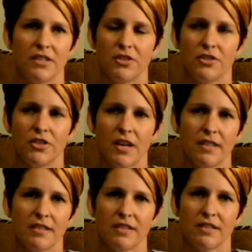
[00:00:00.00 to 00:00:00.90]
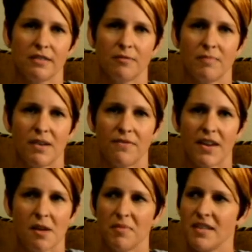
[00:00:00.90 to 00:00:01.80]
It's just my
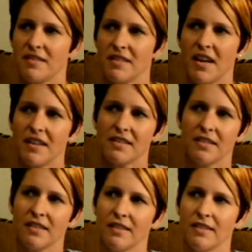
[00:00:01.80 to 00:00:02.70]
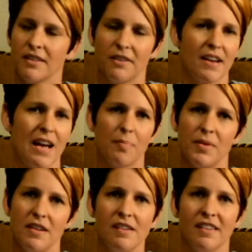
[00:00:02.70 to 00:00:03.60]
family is set, they're
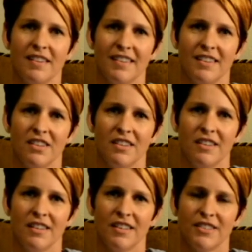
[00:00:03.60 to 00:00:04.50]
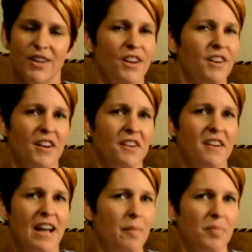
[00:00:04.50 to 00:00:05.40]
happy, Todd and I are
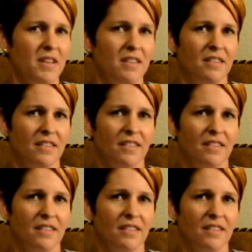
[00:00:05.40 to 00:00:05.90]
happy.